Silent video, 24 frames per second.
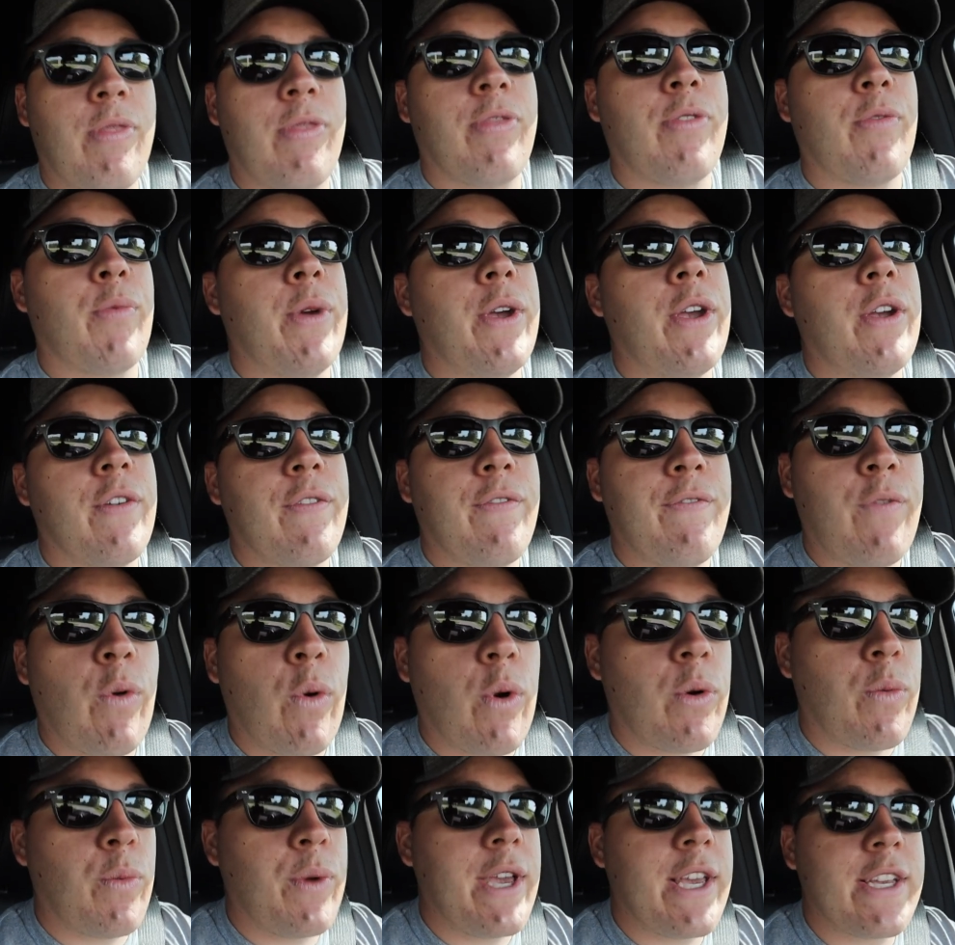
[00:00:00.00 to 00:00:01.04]
three or
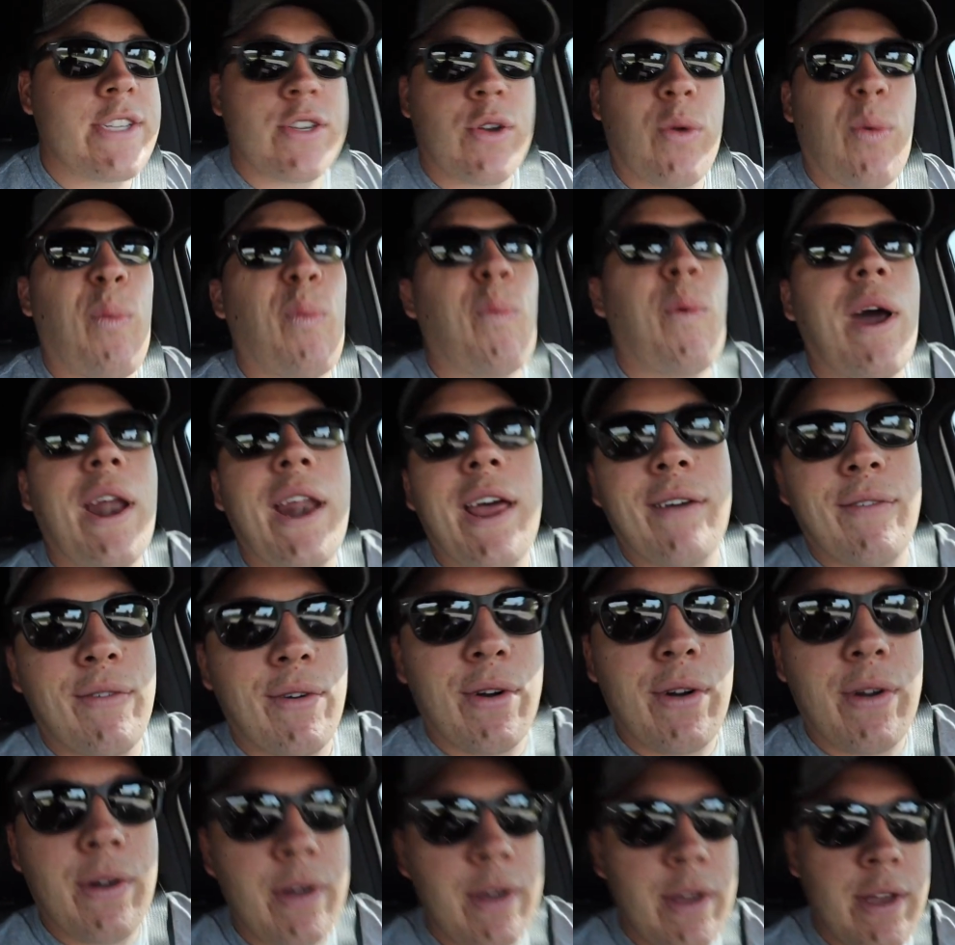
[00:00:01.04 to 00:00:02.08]
four weeks or
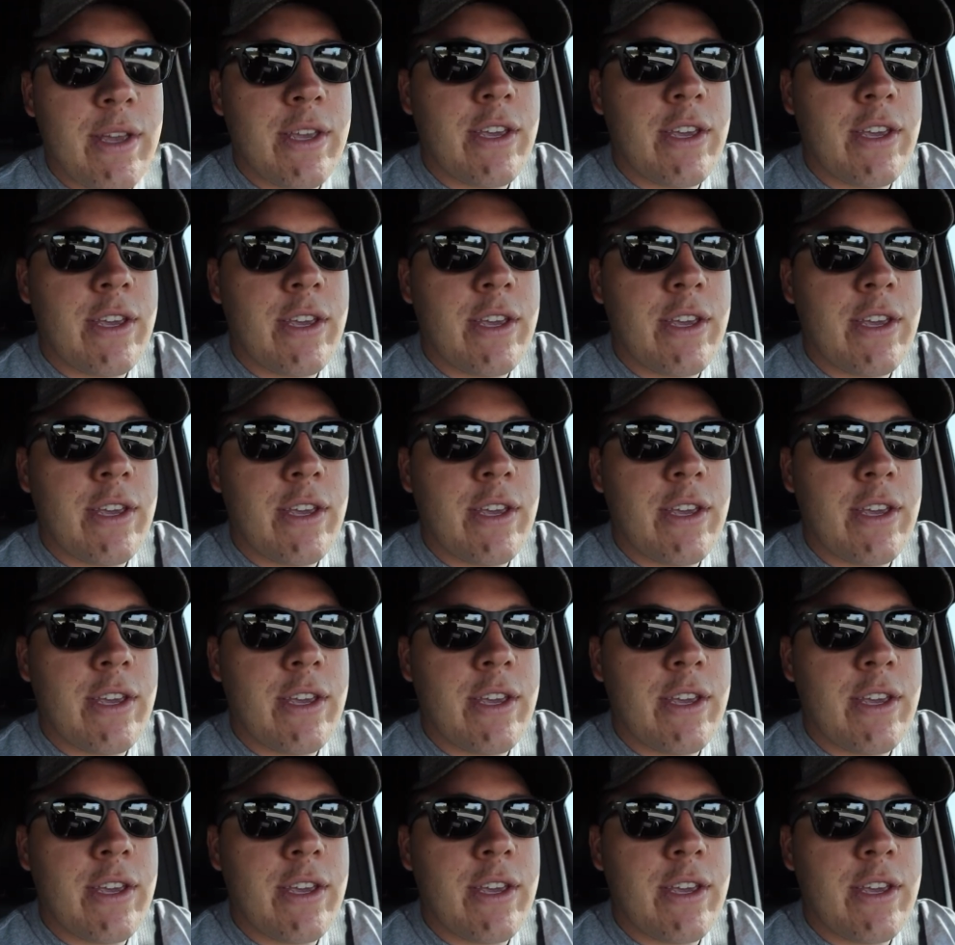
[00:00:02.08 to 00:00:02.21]
whatever.